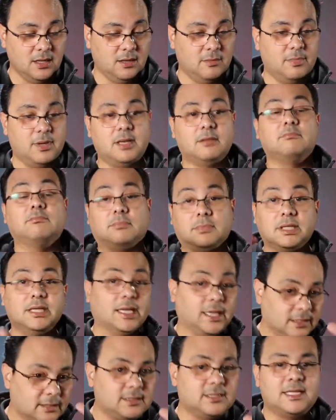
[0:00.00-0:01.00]
But
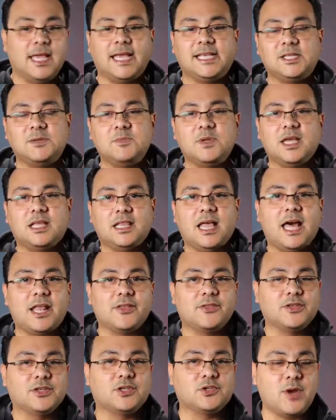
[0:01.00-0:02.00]
it takes me a lot
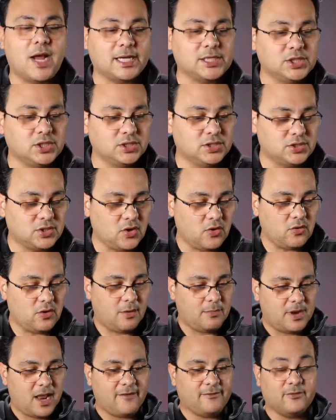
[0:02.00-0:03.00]
of distractions. So I'm
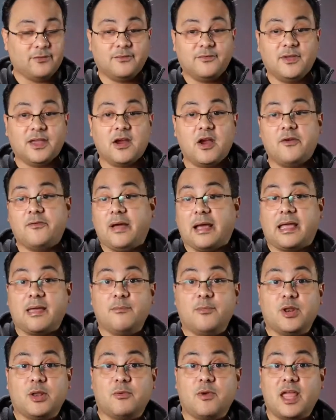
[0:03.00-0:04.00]
going to have to figure out if I can
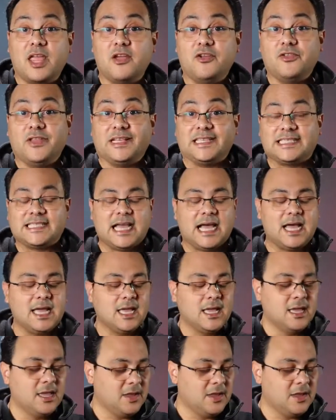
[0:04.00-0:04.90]
put it right here on the side.